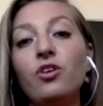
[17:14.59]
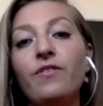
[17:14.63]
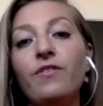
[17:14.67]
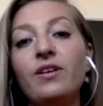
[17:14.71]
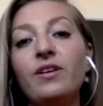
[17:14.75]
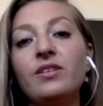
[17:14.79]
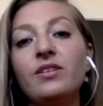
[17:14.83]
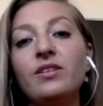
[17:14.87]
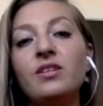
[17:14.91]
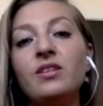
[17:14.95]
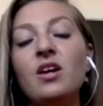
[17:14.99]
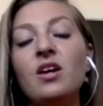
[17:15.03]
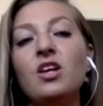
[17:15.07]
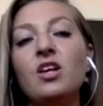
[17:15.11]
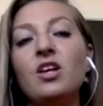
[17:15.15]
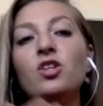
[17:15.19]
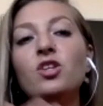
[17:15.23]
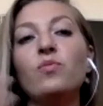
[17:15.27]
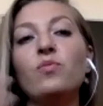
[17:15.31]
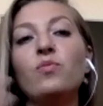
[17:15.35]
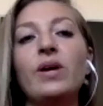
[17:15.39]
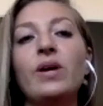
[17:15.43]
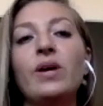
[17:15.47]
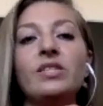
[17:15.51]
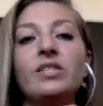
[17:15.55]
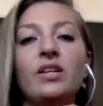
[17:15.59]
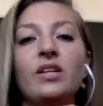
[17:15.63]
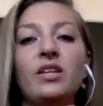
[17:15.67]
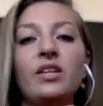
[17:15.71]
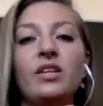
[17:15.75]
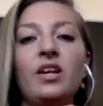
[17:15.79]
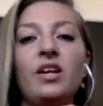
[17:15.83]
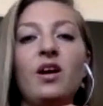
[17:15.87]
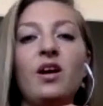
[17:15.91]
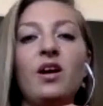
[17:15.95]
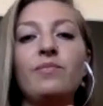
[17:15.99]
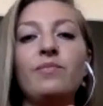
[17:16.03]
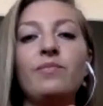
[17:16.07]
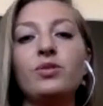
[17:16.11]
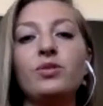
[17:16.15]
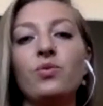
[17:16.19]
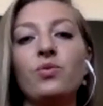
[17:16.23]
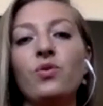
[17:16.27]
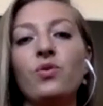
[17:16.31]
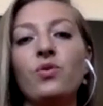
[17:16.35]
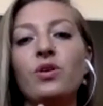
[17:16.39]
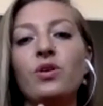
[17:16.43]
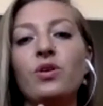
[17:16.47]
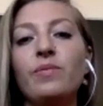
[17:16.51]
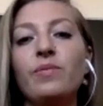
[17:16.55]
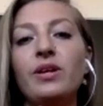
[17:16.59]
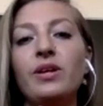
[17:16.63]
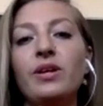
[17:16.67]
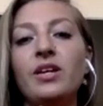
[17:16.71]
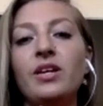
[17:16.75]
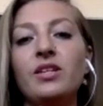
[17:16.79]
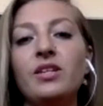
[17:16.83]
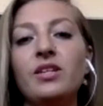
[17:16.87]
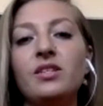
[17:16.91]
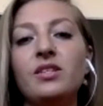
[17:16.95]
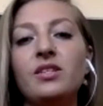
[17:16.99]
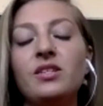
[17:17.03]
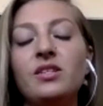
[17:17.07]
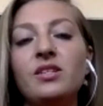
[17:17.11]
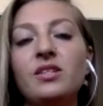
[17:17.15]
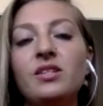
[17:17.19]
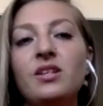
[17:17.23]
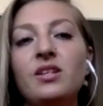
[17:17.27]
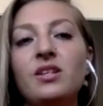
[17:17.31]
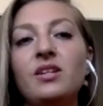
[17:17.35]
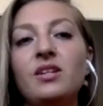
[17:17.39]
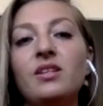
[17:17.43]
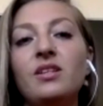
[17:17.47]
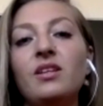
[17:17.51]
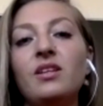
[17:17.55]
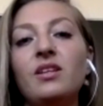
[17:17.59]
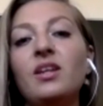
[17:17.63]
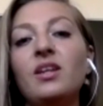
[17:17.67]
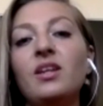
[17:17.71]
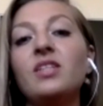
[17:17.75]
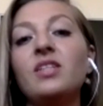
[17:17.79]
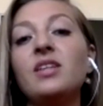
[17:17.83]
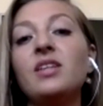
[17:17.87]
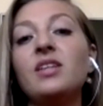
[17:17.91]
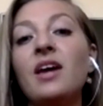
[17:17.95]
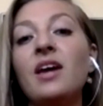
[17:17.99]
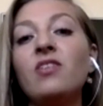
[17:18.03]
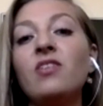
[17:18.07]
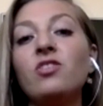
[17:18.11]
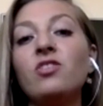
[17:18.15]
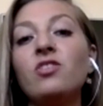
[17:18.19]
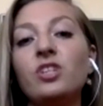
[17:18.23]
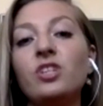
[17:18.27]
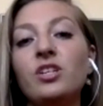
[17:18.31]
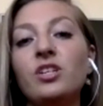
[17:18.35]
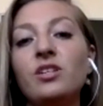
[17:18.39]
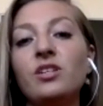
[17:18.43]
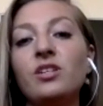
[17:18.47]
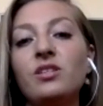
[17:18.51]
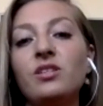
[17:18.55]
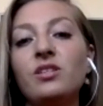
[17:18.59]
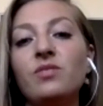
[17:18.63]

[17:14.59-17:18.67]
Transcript: you basically absorb its energies, right?